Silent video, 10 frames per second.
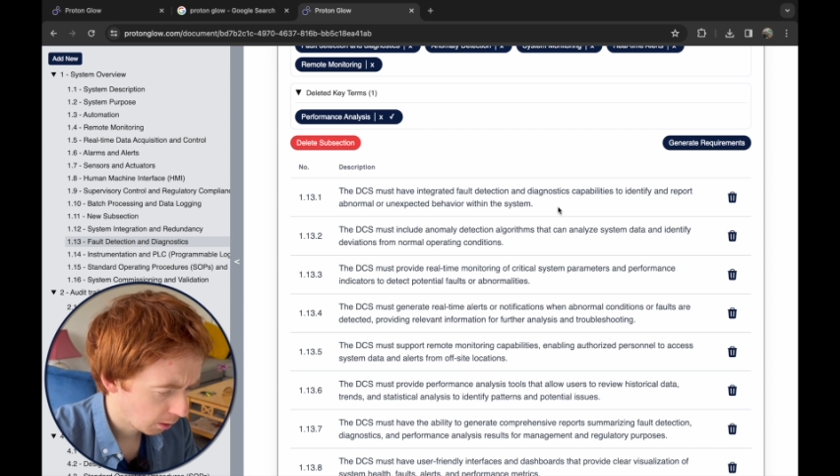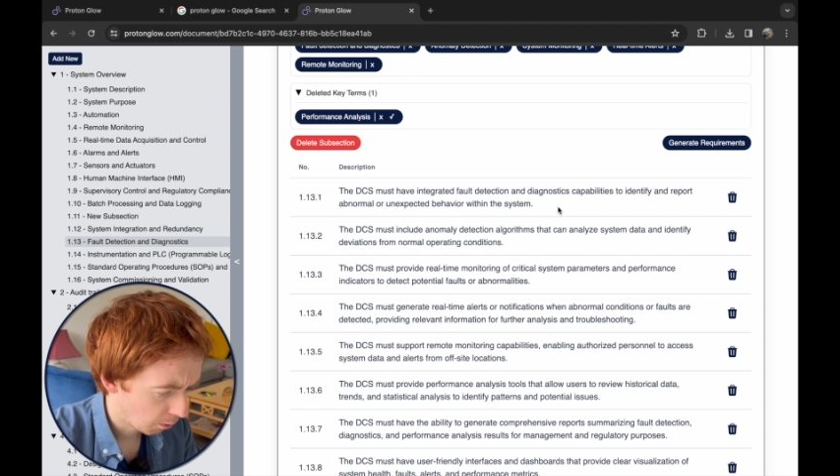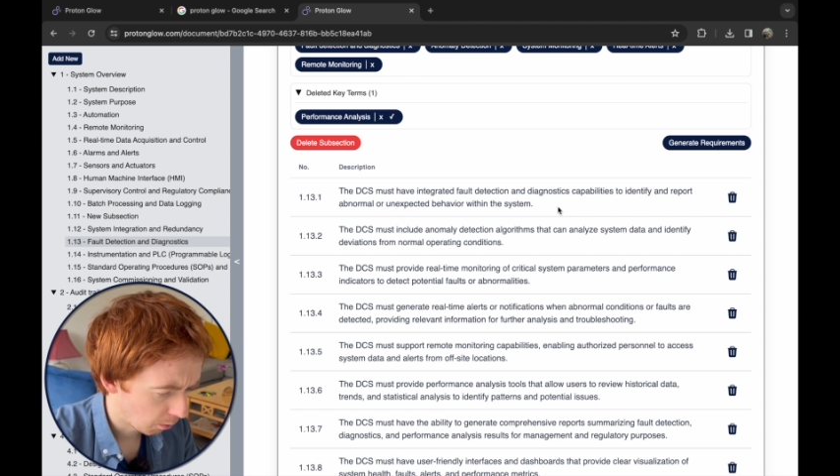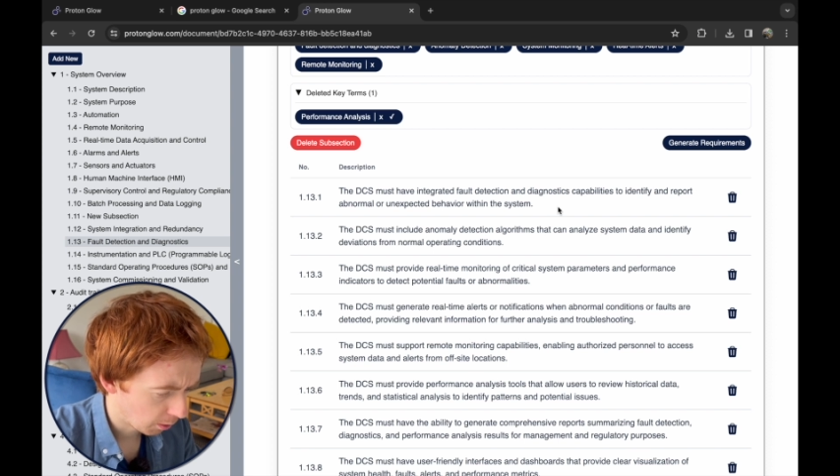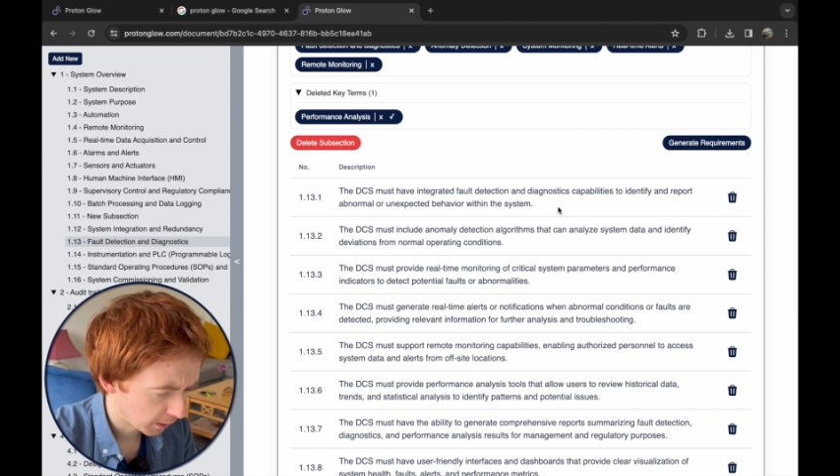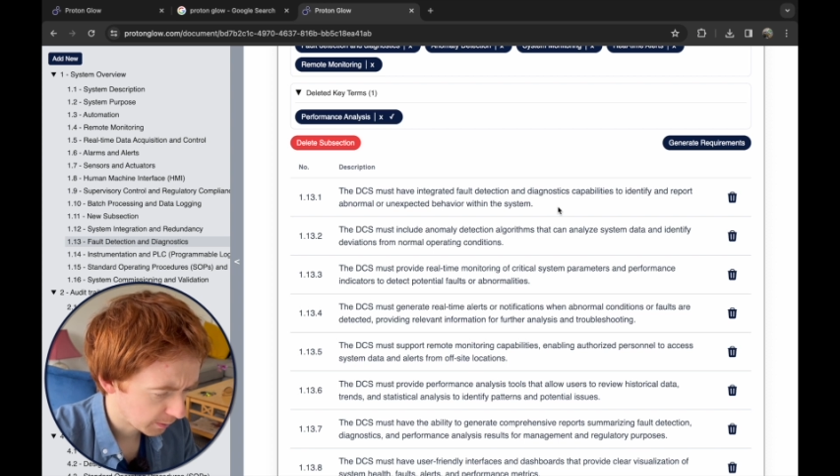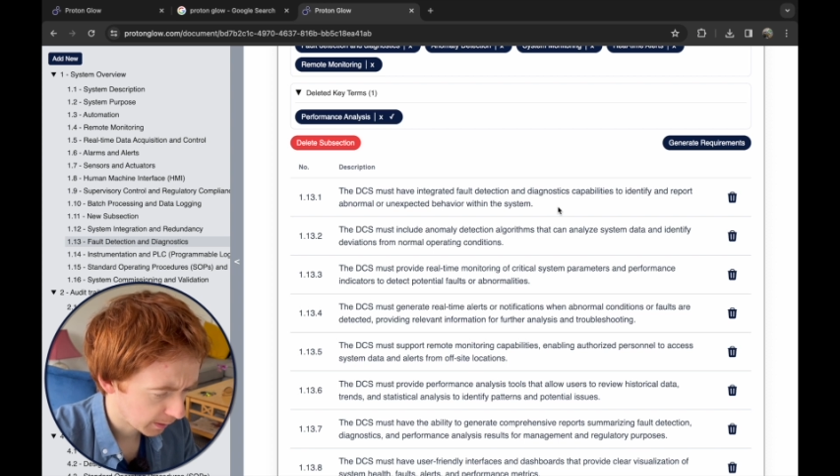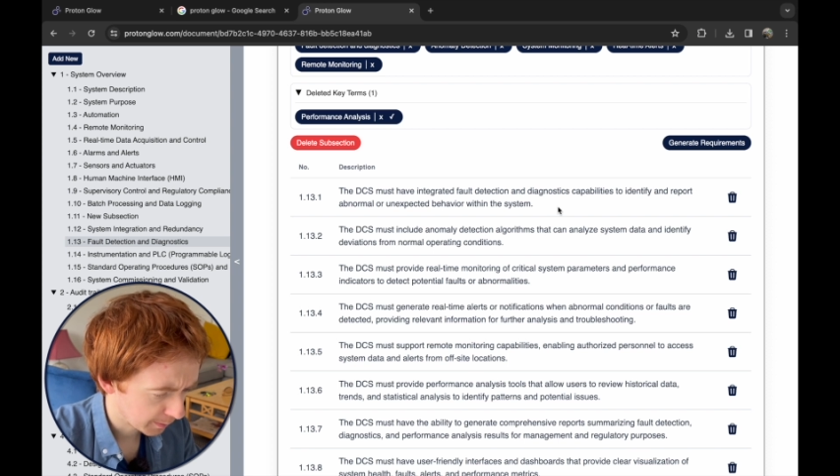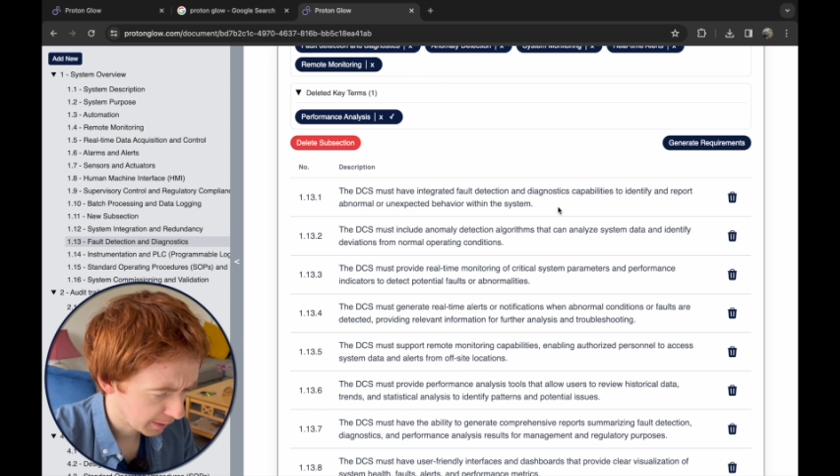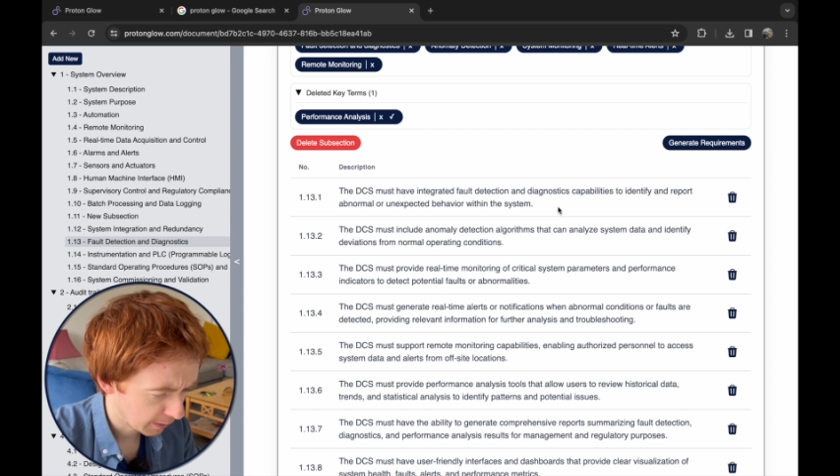or
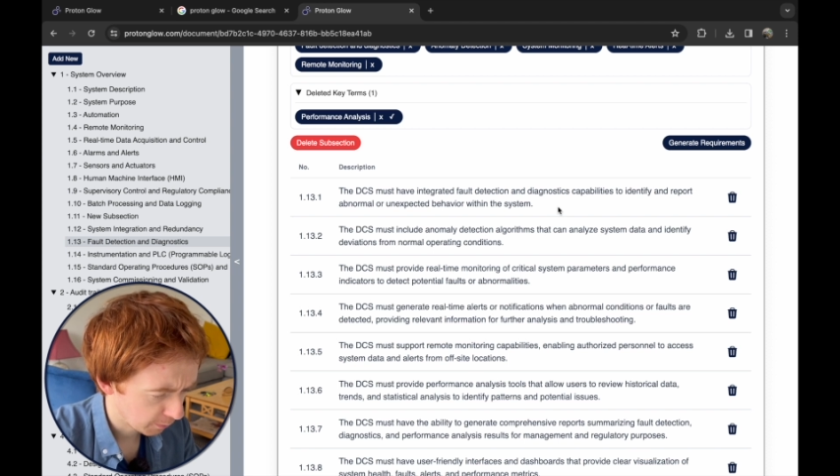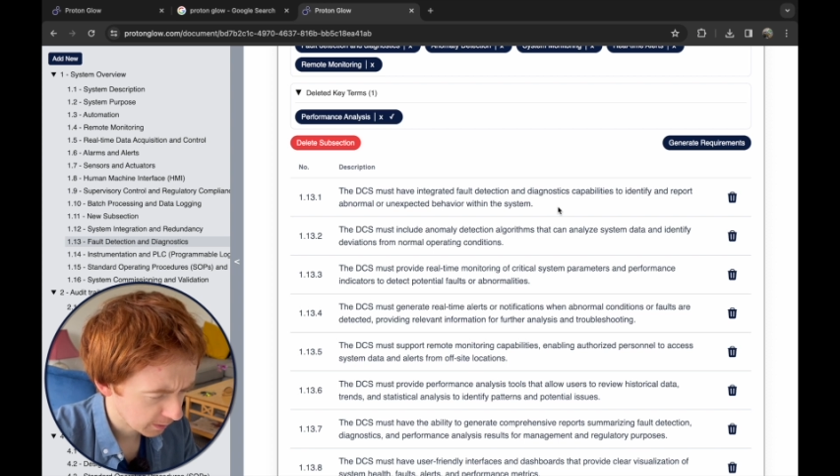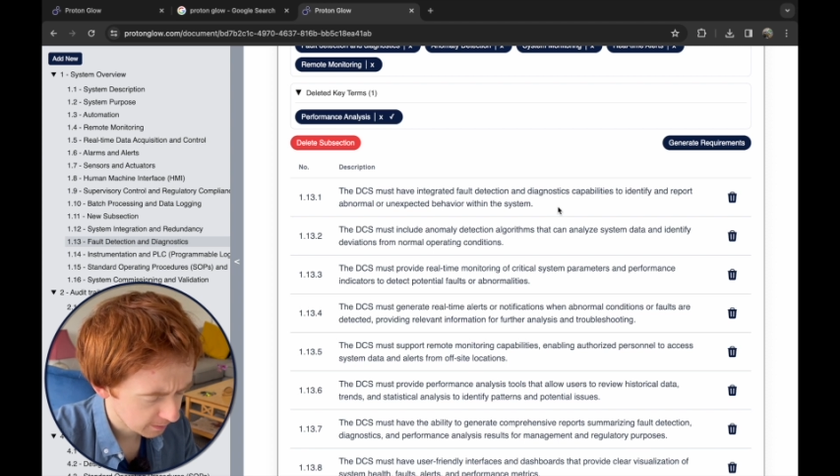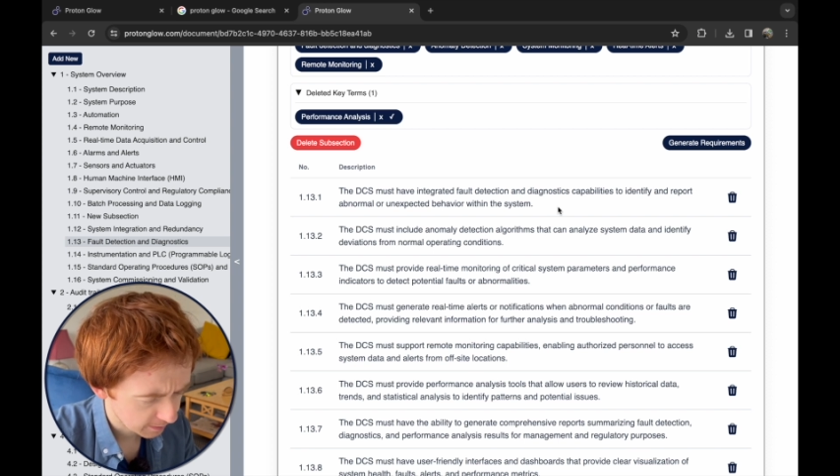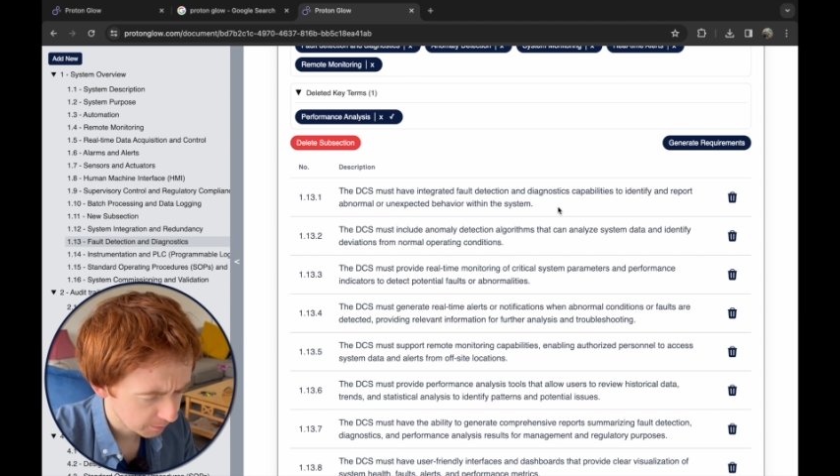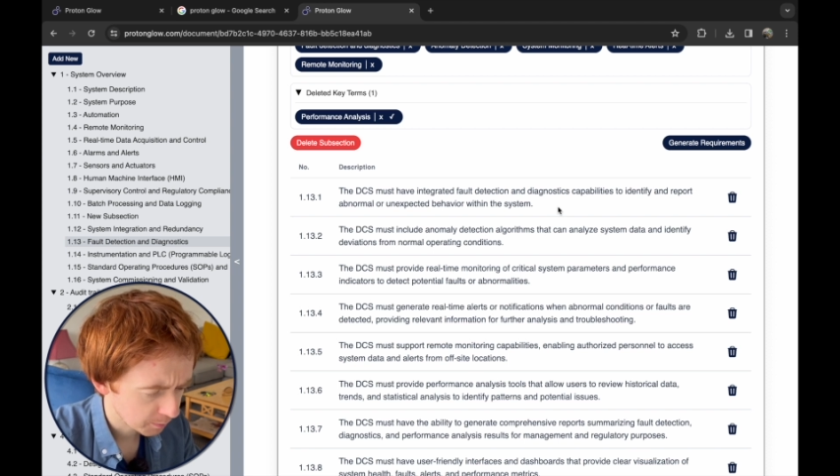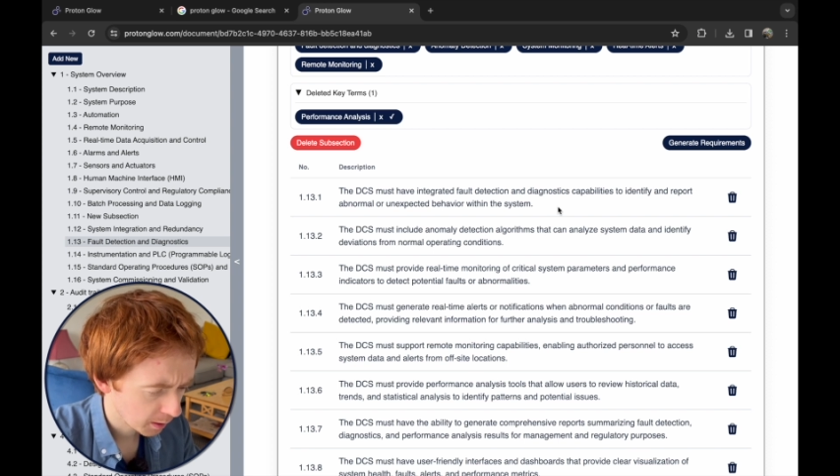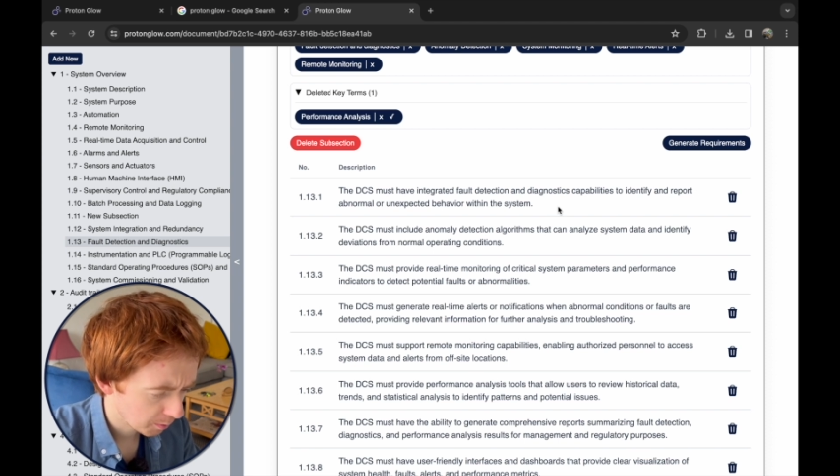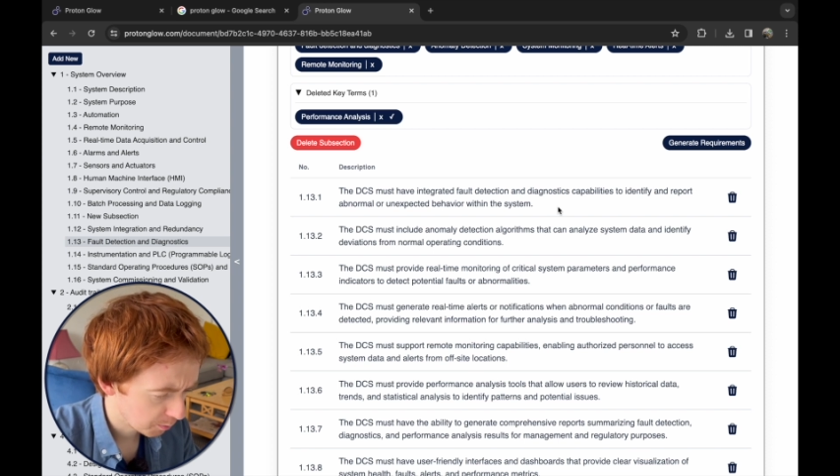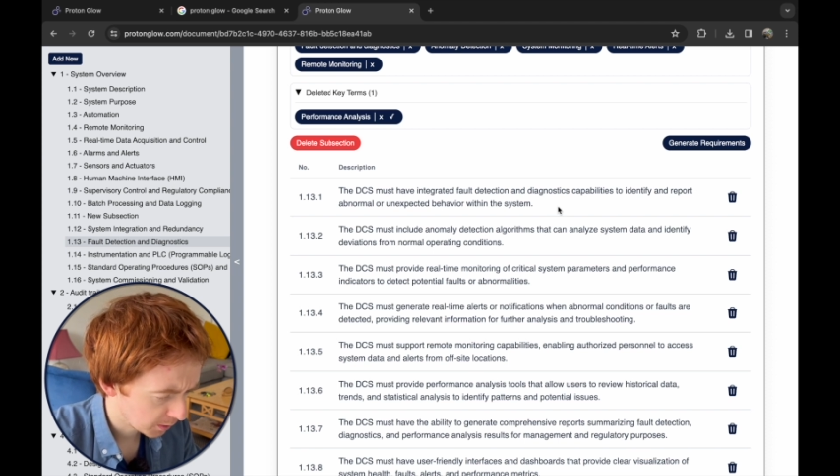unexpected behavior in the system. A
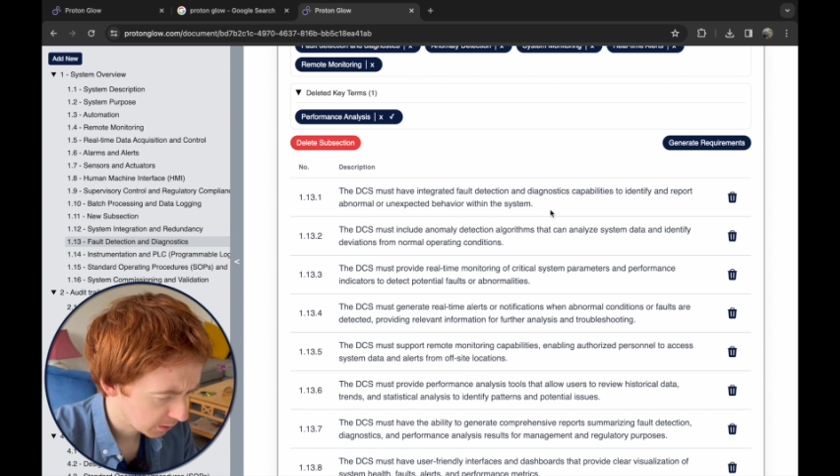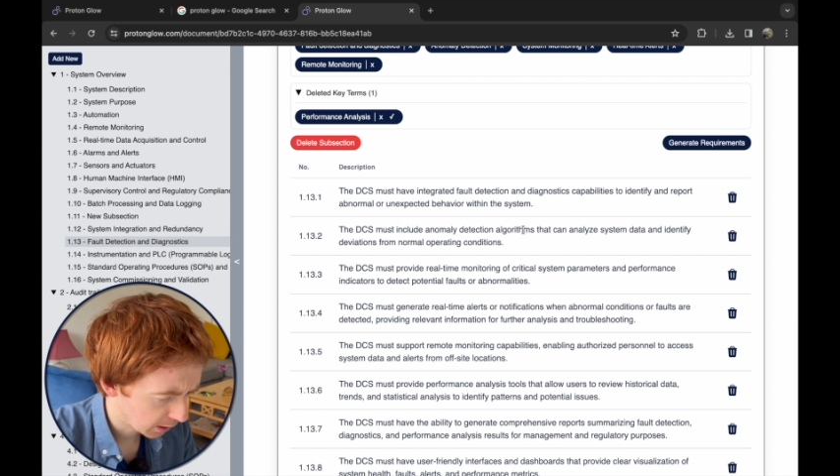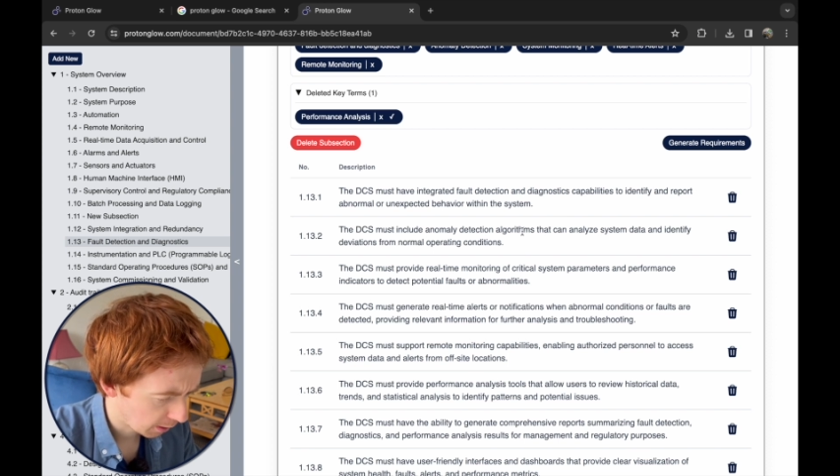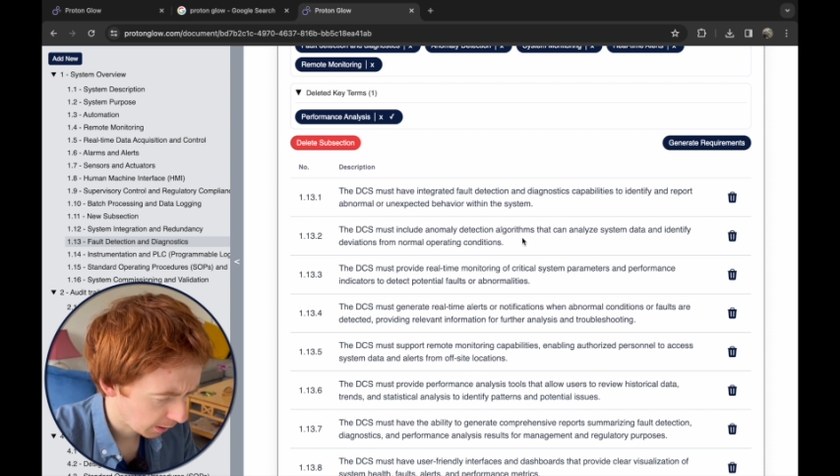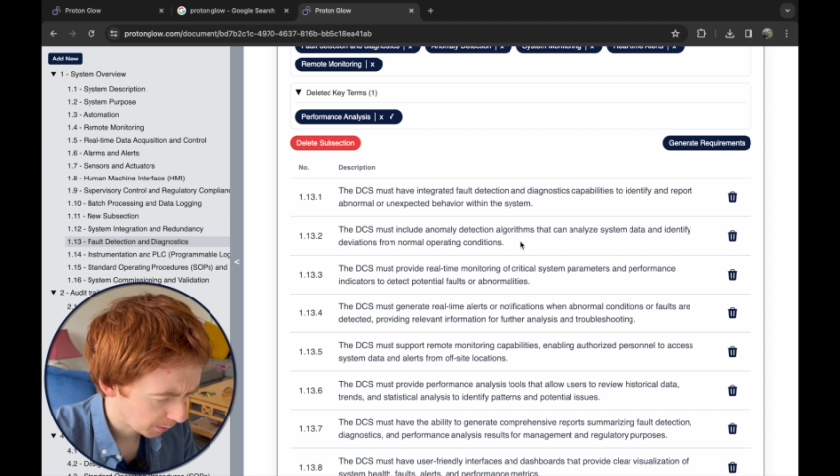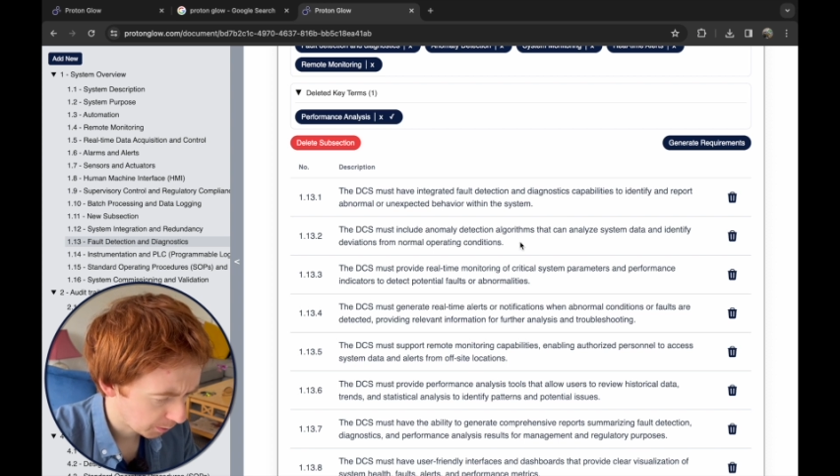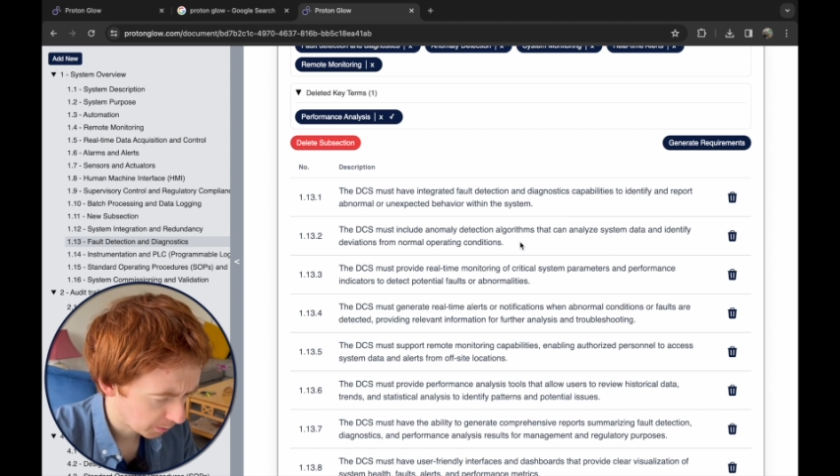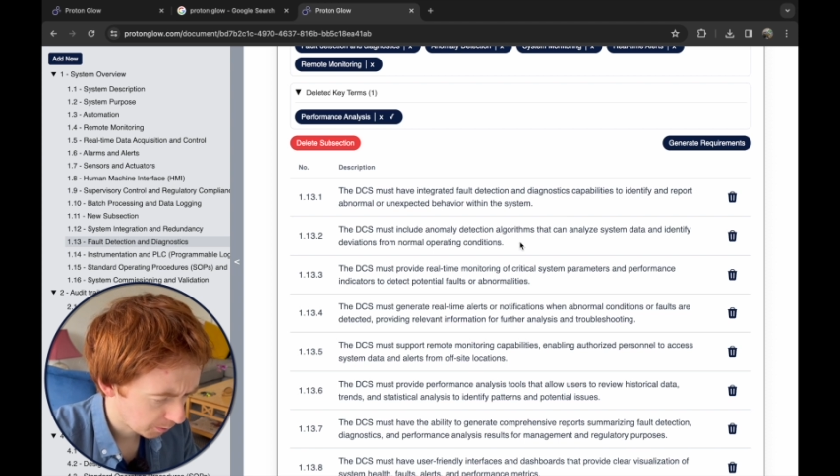bit generic, but